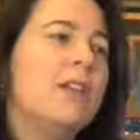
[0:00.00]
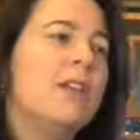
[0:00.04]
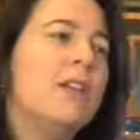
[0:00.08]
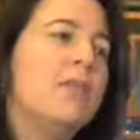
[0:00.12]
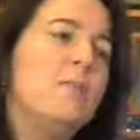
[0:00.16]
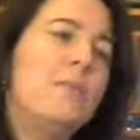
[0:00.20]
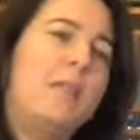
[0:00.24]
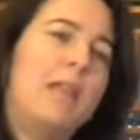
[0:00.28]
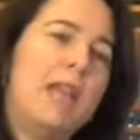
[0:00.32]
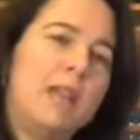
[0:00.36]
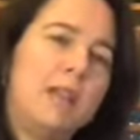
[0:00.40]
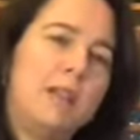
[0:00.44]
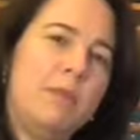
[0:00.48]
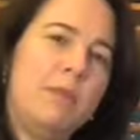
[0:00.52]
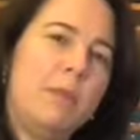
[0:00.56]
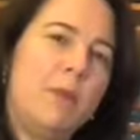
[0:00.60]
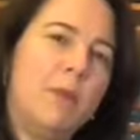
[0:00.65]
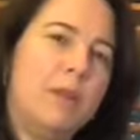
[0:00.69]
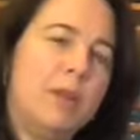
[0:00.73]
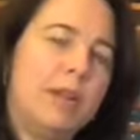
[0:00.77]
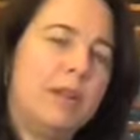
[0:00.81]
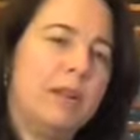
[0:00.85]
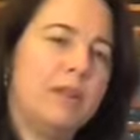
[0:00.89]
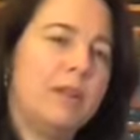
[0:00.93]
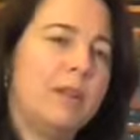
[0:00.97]
The main
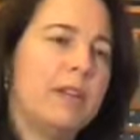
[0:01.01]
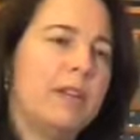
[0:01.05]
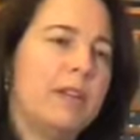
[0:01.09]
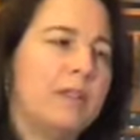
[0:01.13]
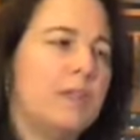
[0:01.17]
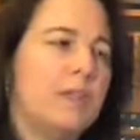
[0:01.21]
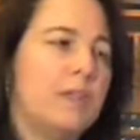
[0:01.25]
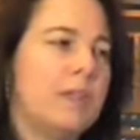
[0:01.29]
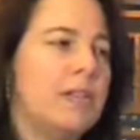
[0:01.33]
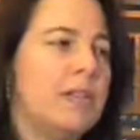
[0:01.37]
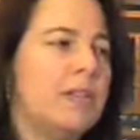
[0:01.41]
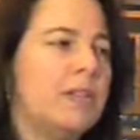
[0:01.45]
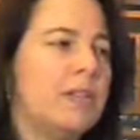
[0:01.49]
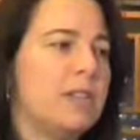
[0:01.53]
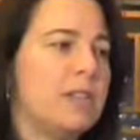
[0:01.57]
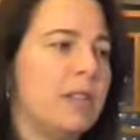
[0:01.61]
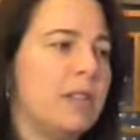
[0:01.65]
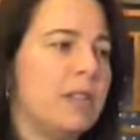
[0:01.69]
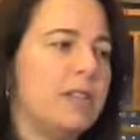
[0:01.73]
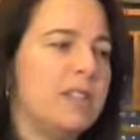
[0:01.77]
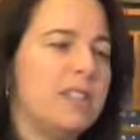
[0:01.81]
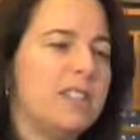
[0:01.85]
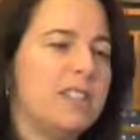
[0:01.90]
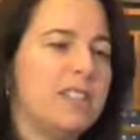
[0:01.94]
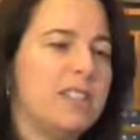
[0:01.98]
point around information
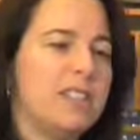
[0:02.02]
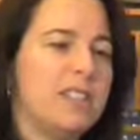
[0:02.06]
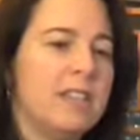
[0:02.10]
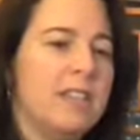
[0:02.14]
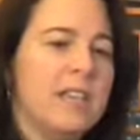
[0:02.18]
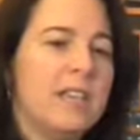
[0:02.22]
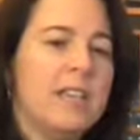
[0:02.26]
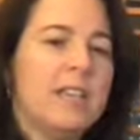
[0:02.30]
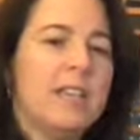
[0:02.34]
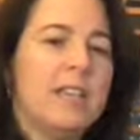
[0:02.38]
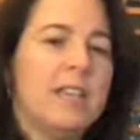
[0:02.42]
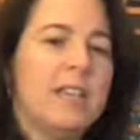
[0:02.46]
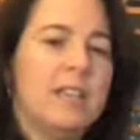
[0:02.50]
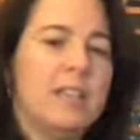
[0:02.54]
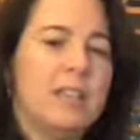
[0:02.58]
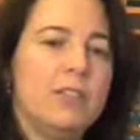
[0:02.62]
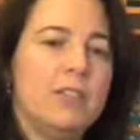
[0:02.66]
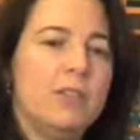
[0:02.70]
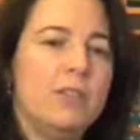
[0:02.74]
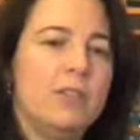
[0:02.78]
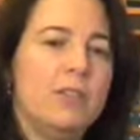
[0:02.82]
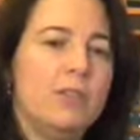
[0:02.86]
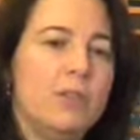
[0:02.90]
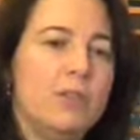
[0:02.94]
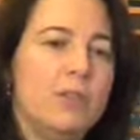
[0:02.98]
governance
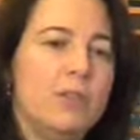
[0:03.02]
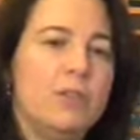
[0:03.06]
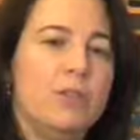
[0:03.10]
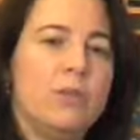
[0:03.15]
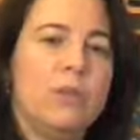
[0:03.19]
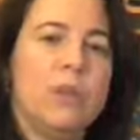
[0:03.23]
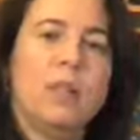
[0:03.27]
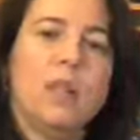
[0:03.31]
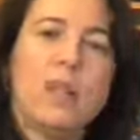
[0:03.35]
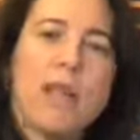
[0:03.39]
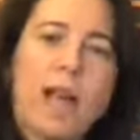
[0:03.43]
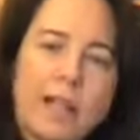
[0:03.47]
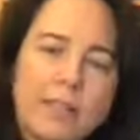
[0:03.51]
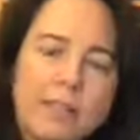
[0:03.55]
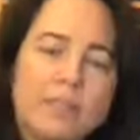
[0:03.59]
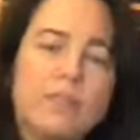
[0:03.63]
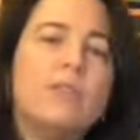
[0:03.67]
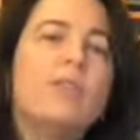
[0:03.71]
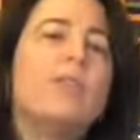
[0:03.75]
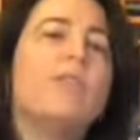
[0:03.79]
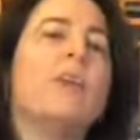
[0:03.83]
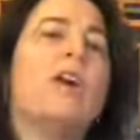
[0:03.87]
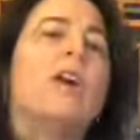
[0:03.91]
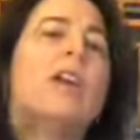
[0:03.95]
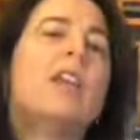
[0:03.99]
is to
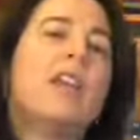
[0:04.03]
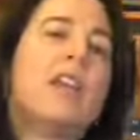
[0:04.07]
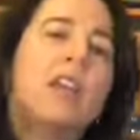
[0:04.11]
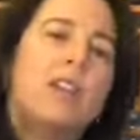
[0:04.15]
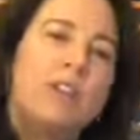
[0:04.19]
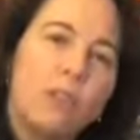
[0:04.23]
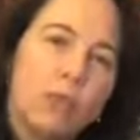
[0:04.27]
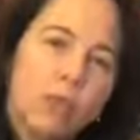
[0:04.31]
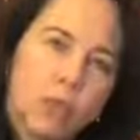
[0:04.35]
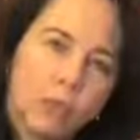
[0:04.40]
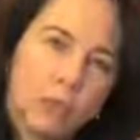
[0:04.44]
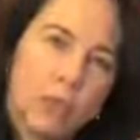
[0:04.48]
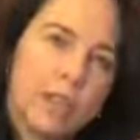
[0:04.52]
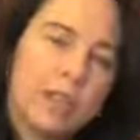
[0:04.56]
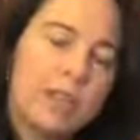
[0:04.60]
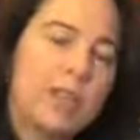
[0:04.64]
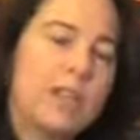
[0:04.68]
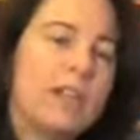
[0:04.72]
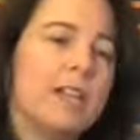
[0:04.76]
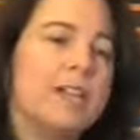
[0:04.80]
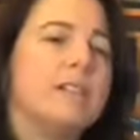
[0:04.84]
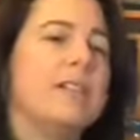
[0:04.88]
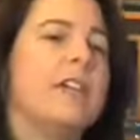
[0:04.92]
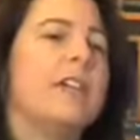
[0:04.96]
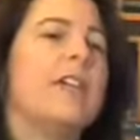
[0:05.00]
classify and
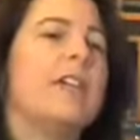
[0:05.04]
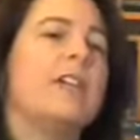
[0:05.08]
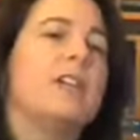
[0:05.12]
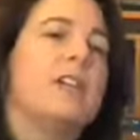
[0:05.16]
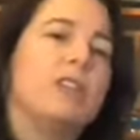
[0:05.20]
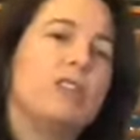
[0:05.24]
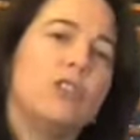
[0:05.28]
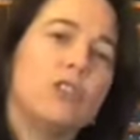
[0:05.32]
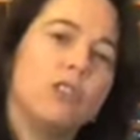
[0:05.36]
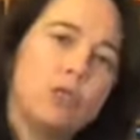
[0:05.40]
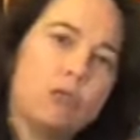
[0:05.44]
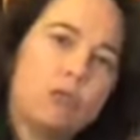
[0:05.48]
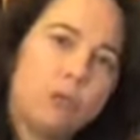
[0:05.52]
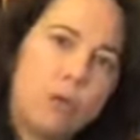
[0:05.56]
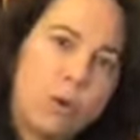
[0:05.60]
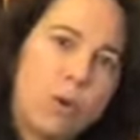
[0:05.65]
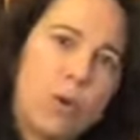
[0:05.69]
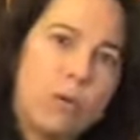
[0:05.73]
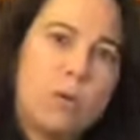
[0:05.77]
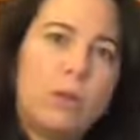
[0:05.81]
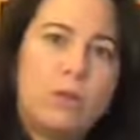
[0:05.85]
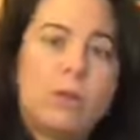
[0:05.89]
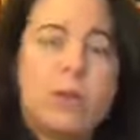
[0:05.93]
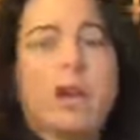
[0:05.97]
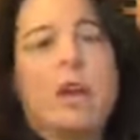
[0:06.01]
organize and
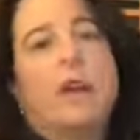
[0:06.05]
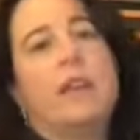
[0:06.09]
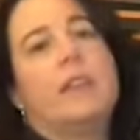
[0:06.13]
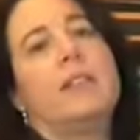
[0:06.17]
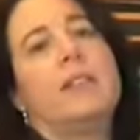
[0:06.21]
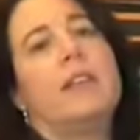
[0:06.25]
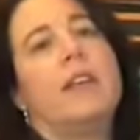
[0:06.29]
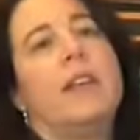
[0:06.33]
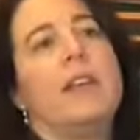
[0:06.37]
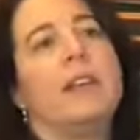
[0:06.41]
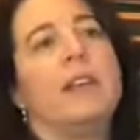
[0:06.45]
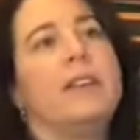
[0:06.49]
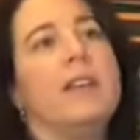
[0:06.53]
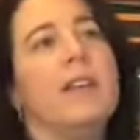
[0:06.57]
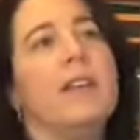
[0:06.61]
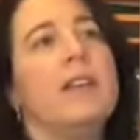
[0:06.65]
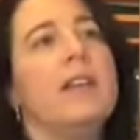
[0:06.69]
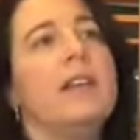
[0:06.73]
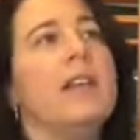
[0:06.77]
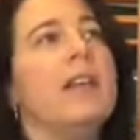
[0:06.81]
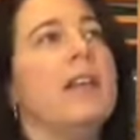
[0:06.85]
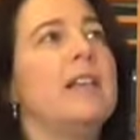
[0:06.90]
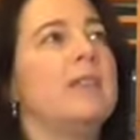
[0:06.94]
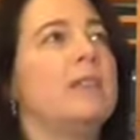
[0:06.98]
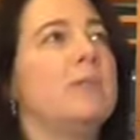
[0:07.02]
control content
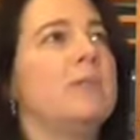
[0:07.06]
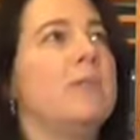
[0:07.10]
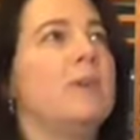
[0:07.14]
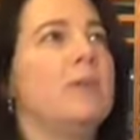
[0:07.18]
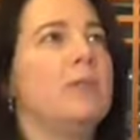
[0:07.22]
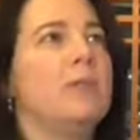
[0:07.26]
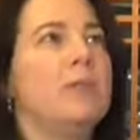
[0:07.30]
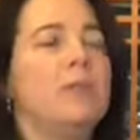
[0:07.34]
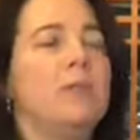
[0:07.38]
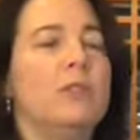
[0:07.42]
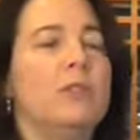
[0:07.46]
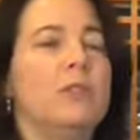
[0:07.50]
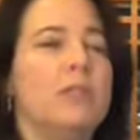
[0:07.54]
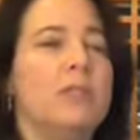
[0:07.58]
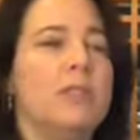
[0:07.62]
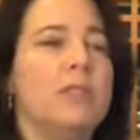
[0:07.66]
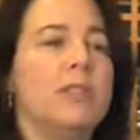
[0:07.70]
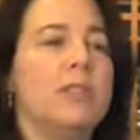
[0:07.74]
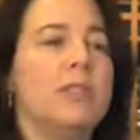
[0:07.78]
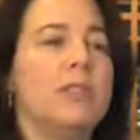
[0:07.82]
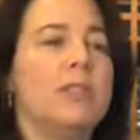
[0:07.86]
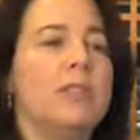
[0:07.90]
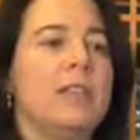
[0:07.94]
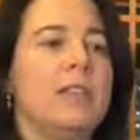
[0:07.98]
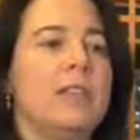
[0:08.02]
as opposed to
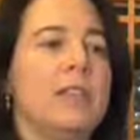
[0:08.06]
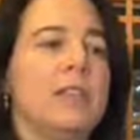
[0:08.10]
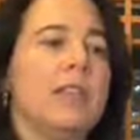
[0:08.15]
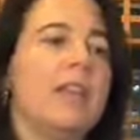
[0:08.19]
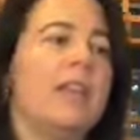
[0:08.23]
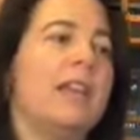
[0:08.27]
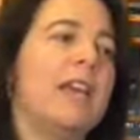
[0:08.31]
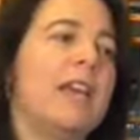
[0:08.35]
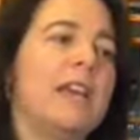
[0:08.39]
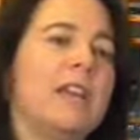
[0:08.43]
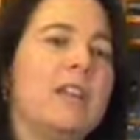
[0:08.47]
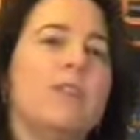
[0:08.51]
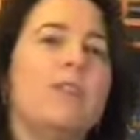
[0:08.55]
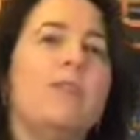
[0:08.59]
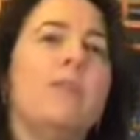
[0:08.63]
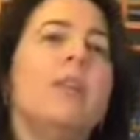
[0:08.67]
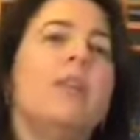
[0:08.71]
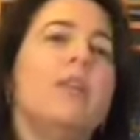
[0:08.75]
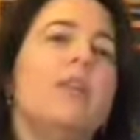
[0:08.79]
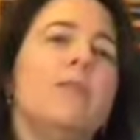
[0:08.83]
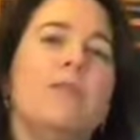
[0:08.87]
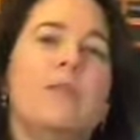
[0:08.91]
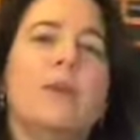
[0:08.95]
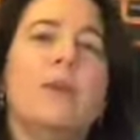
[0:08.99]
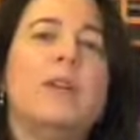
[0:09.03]
just getting
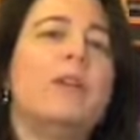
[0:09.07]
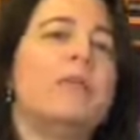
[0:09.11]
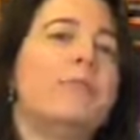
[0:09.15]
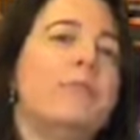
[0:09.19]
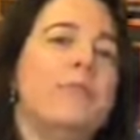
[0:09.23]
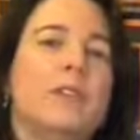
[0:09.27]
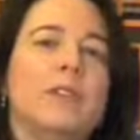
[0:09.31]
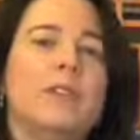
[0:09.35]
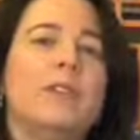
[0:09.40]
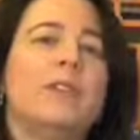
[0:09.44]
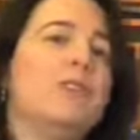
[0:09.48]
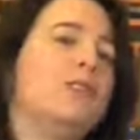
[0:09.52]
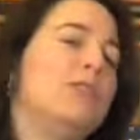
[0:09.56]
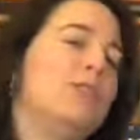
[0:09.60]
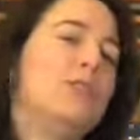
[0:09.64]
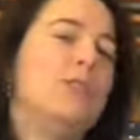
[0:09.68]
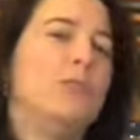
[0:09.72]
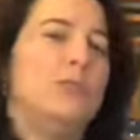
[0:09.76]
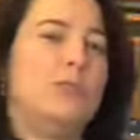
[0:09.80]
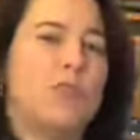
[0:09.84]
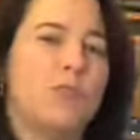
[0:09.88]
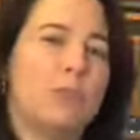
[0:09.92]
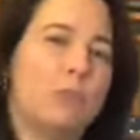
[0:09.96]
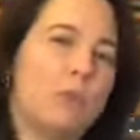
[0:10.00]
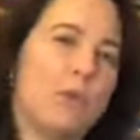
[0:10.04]
rid of whatever doesn't
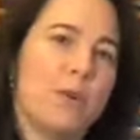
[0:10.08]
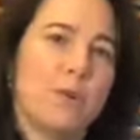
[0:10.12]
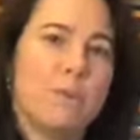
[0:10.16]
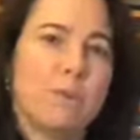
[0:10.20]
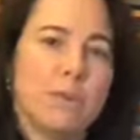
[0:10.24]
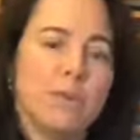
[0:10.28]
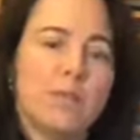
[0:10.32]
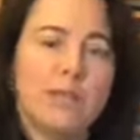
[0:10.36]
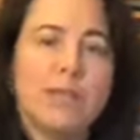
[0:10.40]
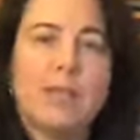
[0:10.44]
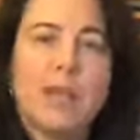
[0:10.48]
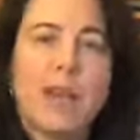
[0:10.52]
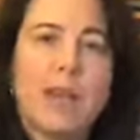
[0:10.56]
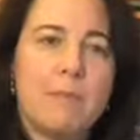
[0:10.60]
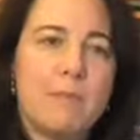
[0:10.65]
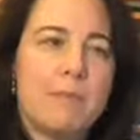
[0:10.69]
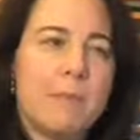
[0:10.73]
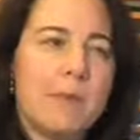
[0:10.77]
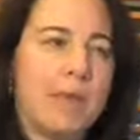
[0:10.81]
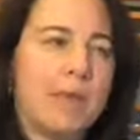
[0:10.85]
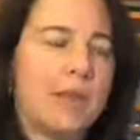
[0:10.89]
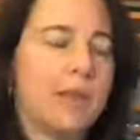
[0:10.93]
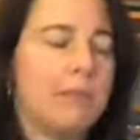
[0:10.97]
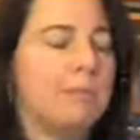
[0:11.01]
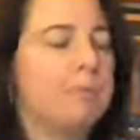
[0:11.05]
suit your purpose that
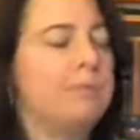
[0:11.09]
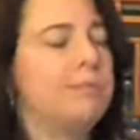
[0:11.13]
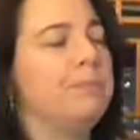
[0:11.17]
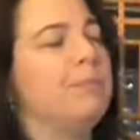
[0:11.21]
minute.